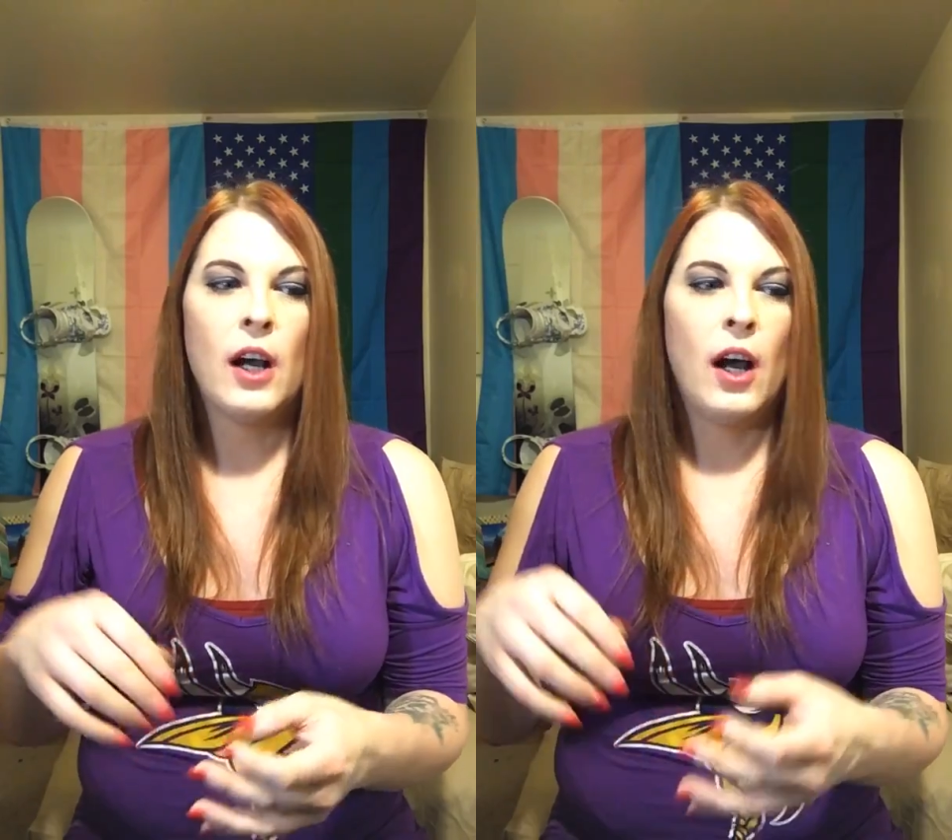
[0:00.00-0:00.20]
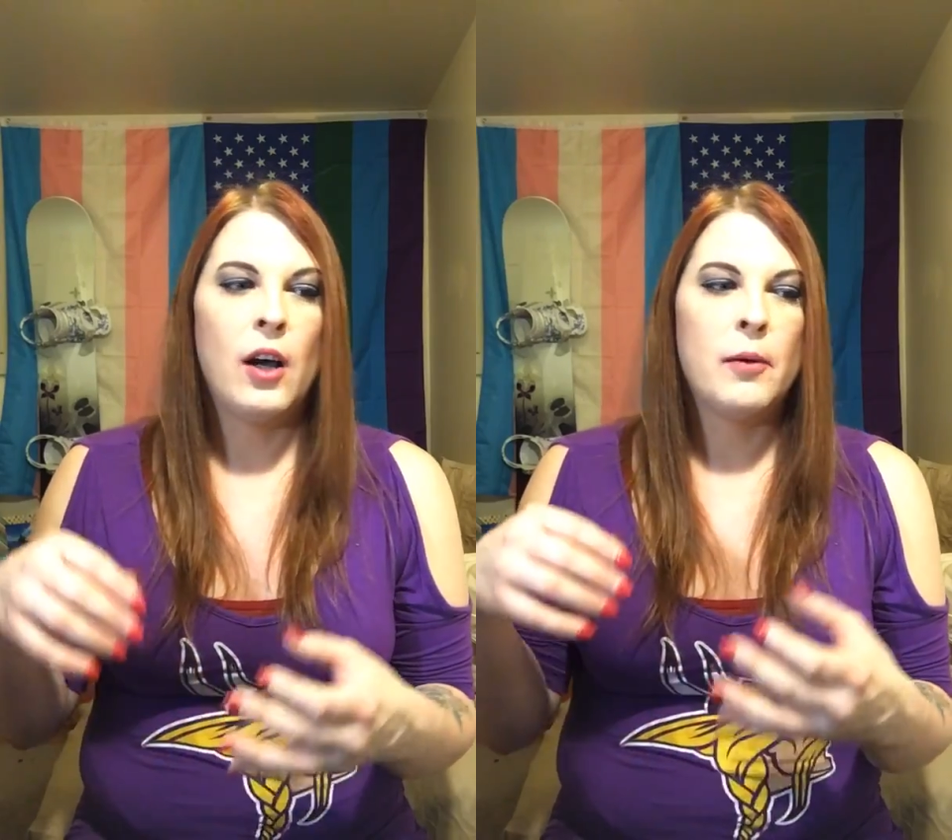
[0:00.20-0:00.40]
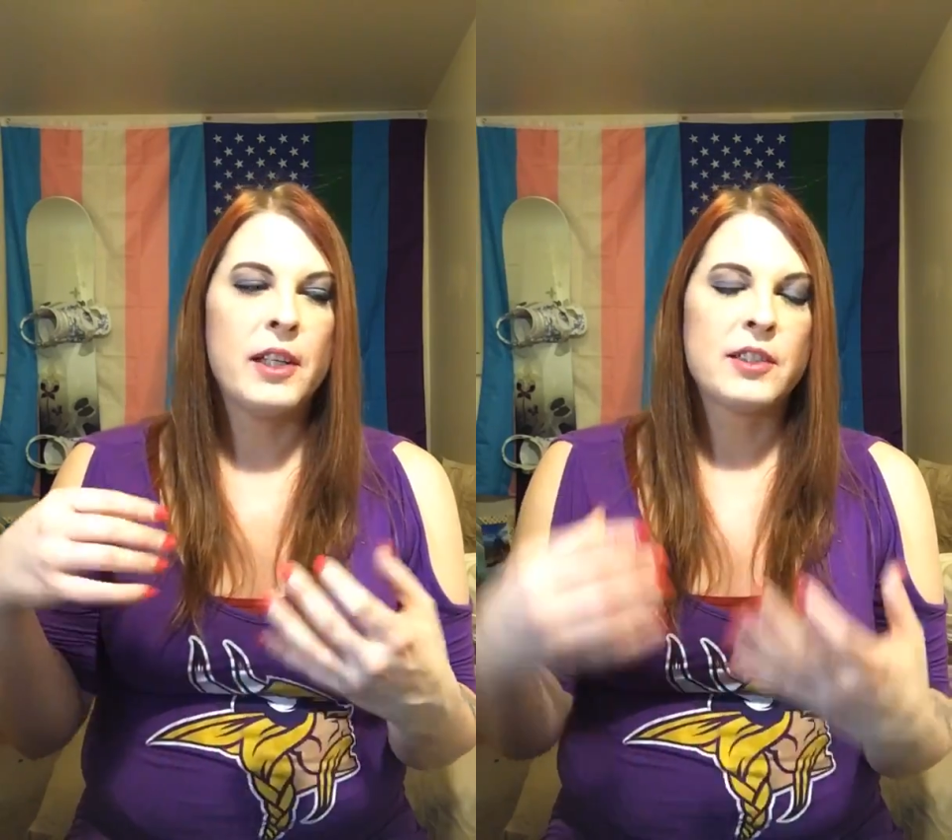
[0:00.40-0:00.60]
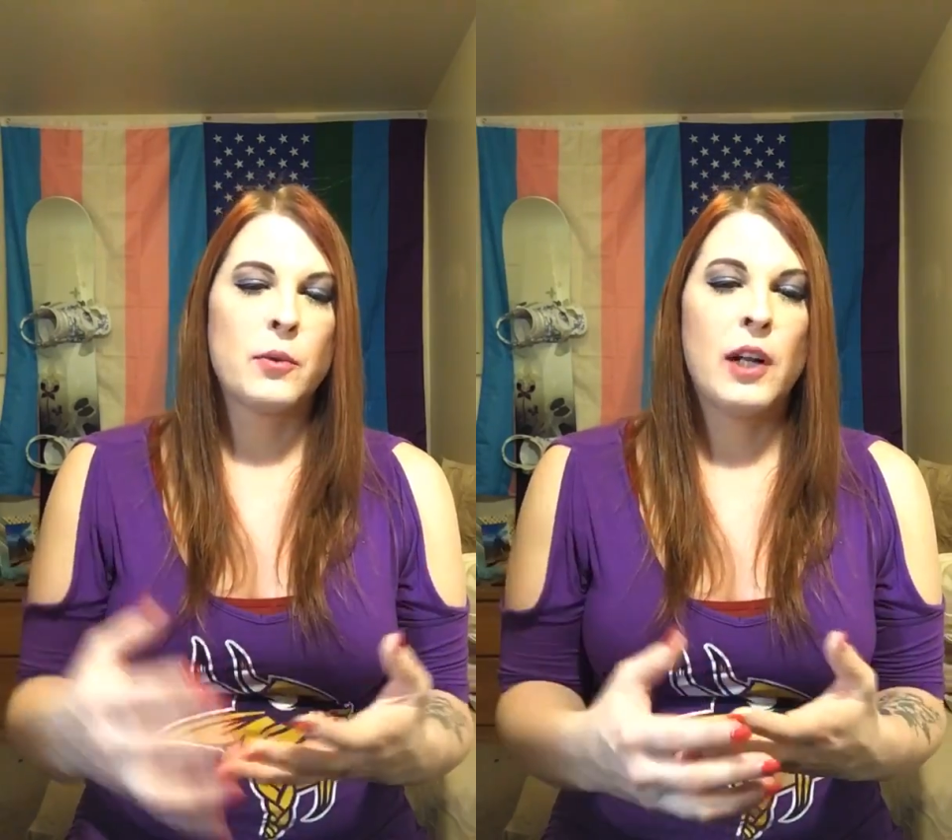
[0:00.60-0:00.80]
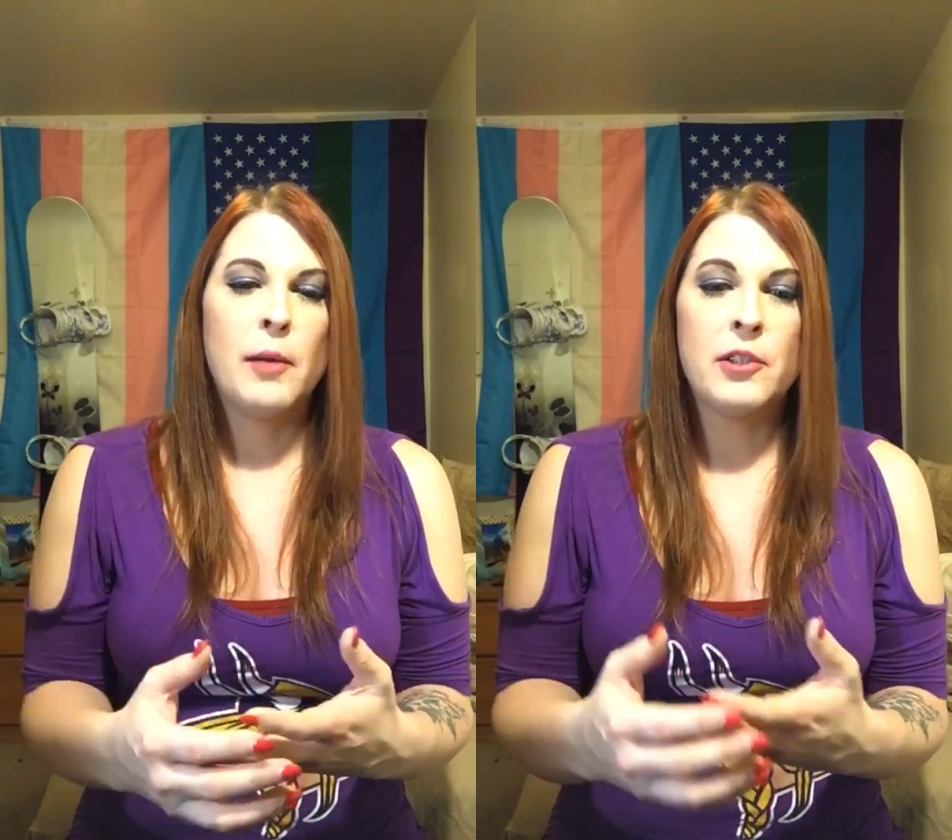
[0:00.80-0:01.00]
And so
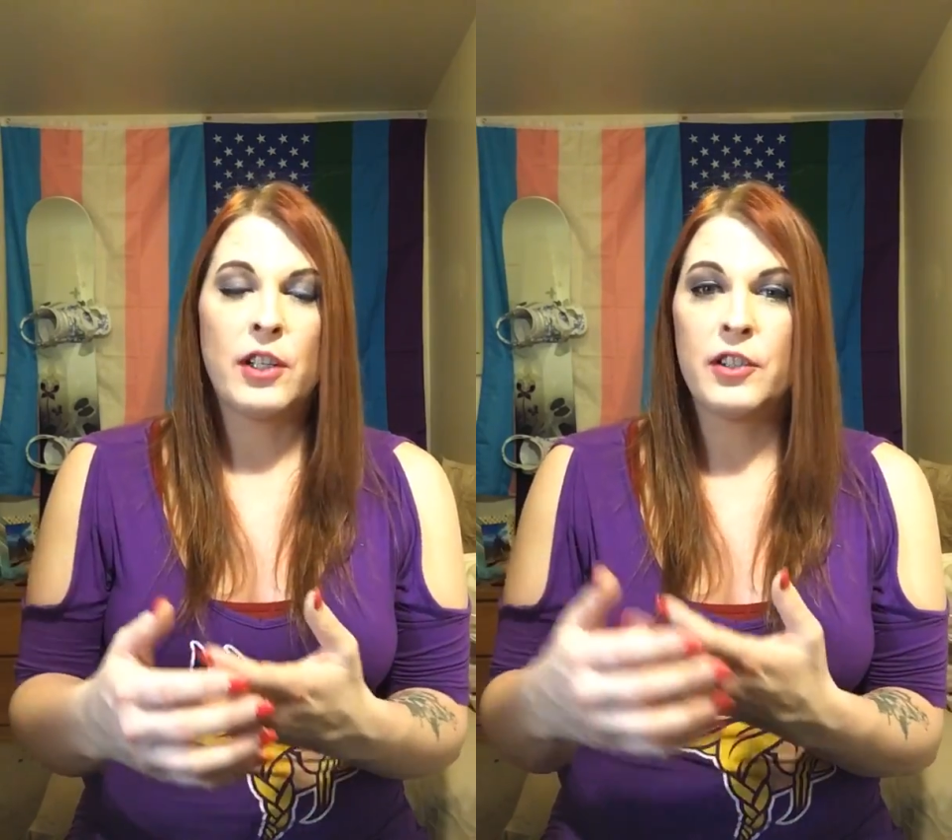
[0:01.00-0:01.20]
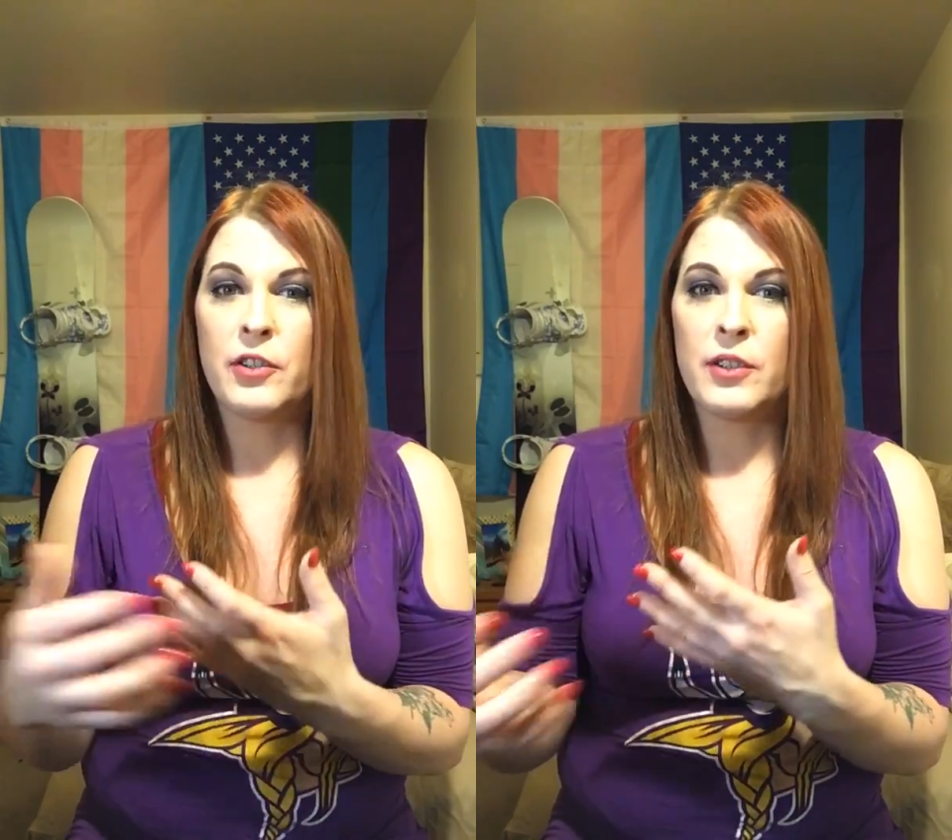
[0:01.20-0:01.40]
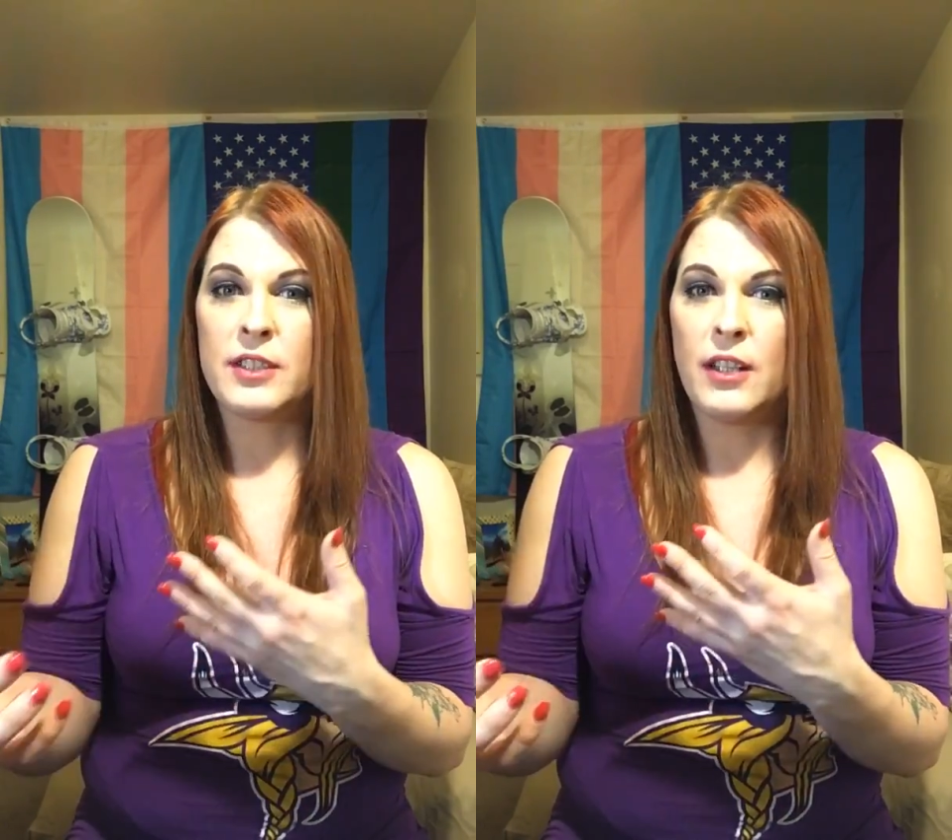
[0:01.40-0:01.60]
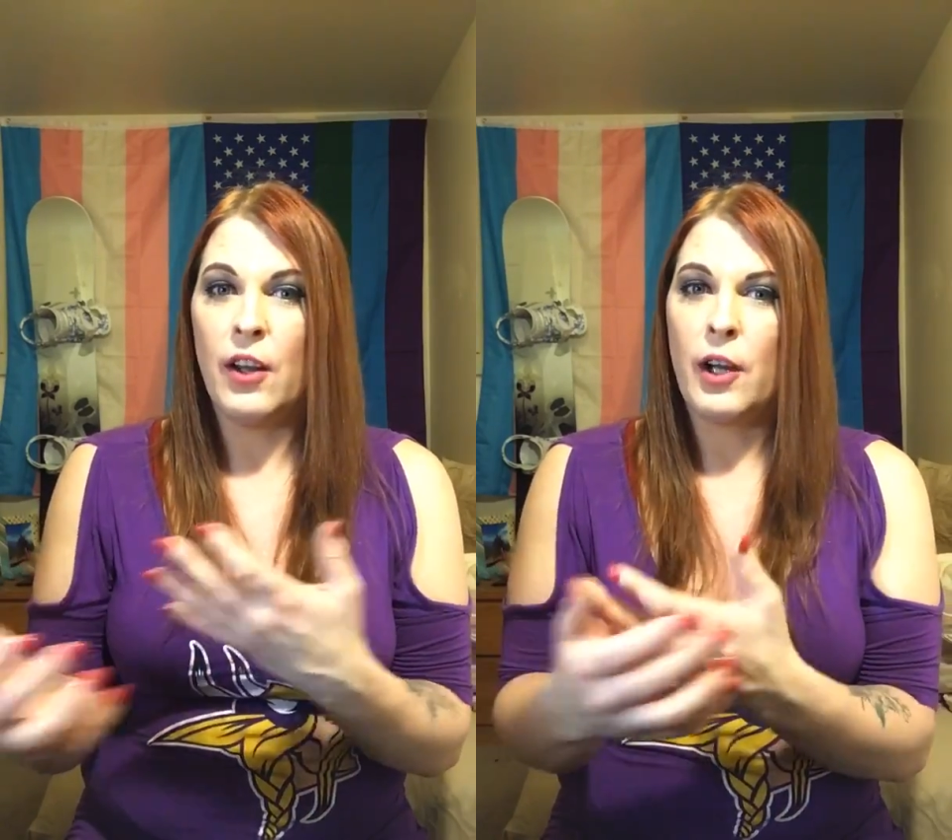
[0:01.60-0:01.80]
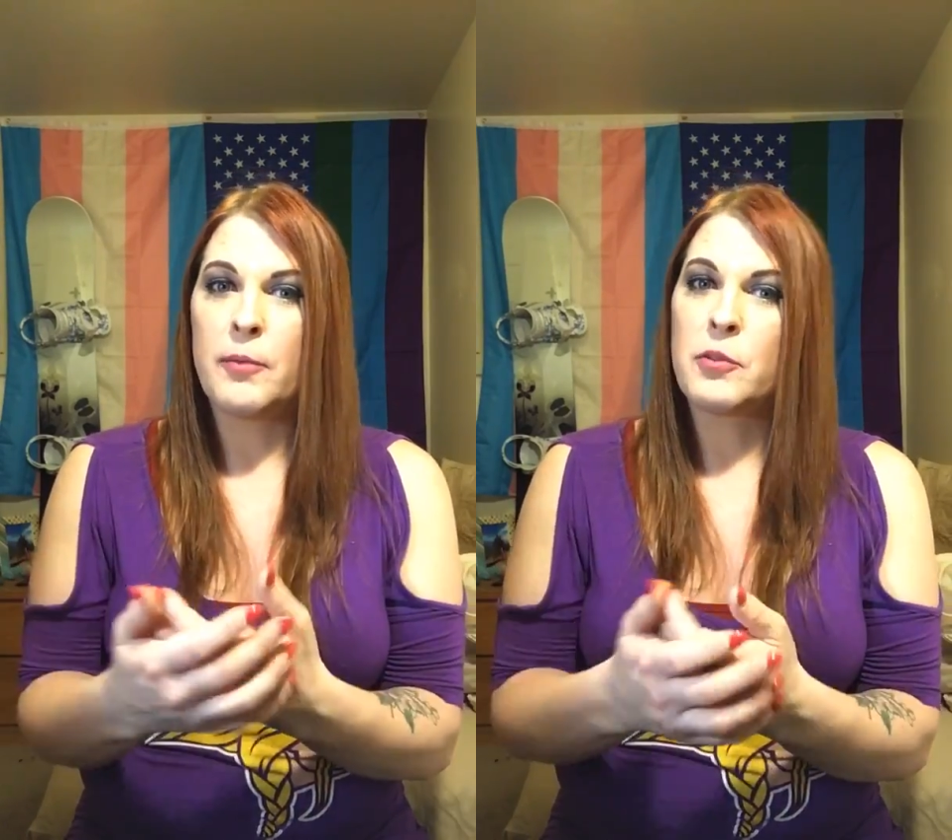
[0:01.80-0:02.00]
what I'm going to try to do is the
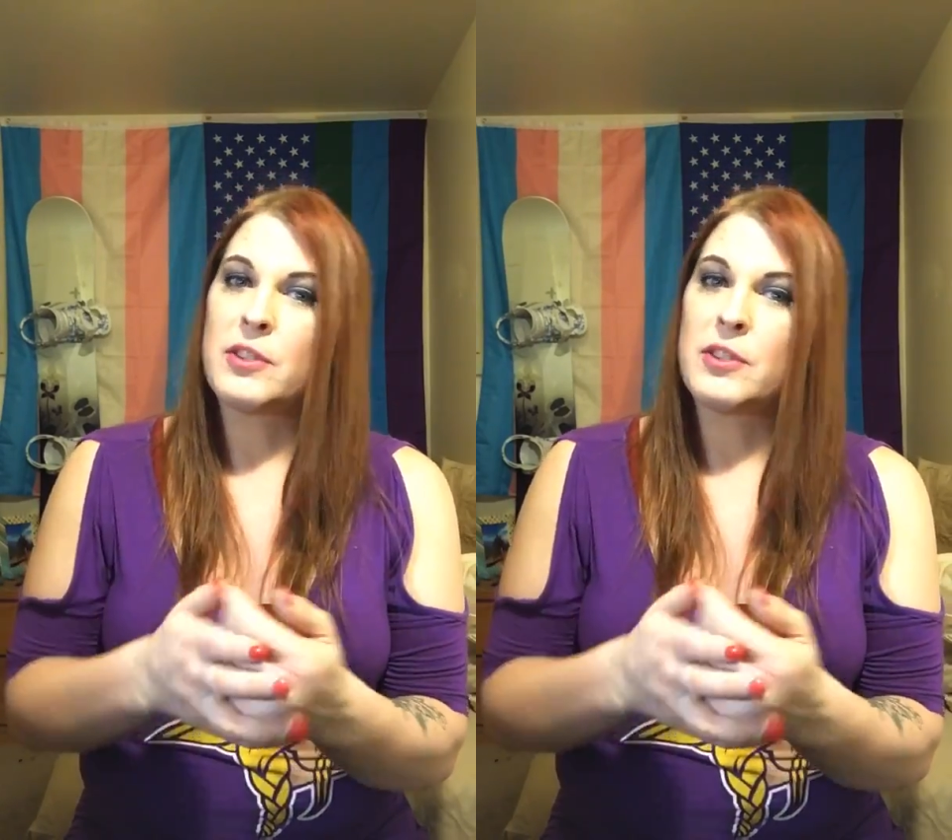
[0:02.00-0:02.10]
other option,